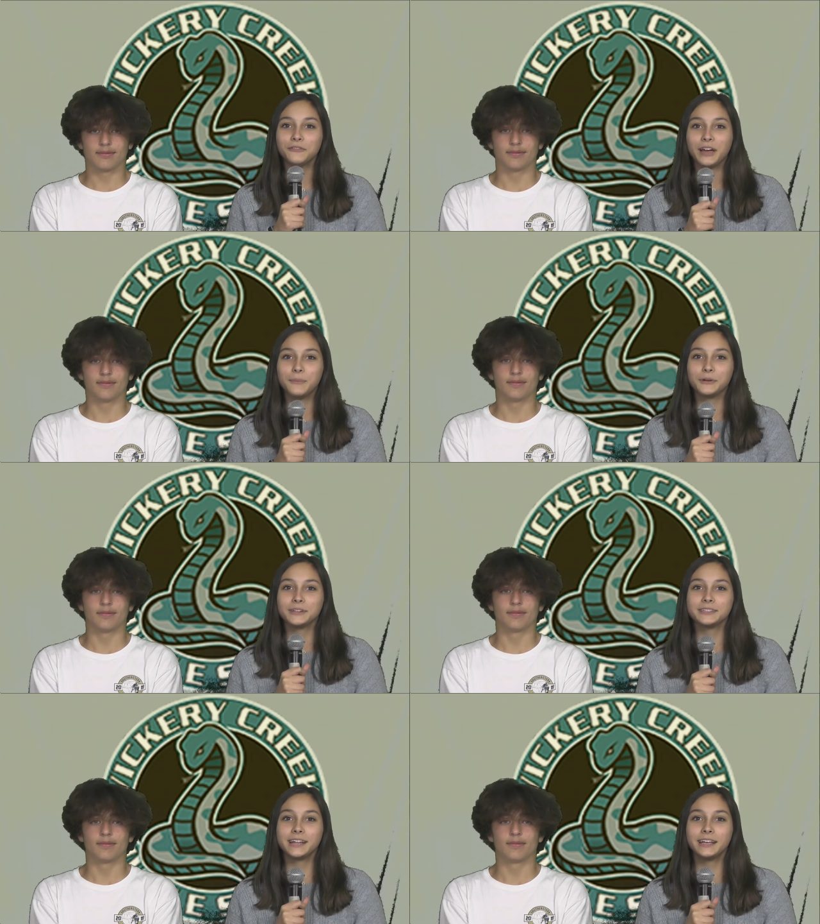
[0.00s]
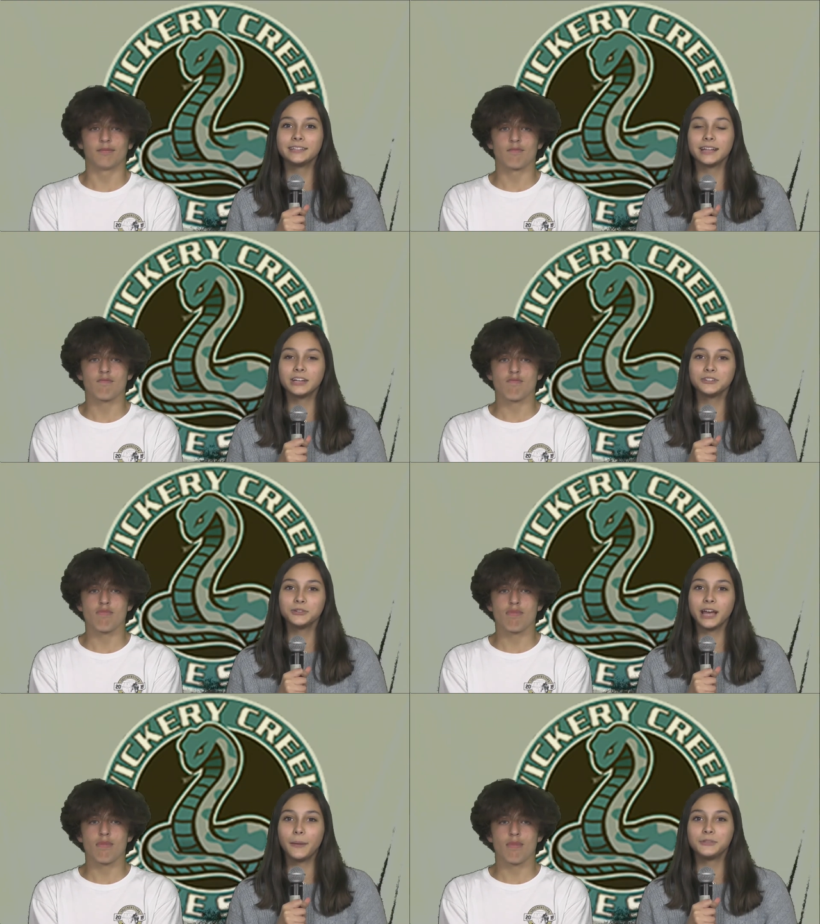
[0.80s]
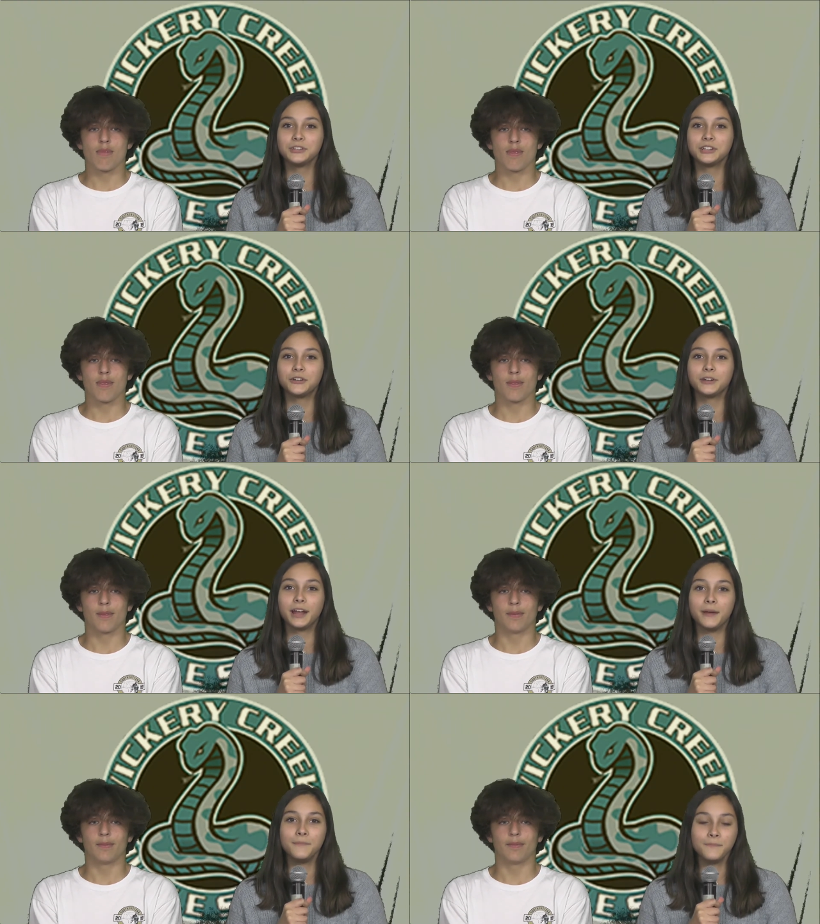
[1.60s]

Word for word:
Speaker 1: Vipers. Today is National Cappuccino Day.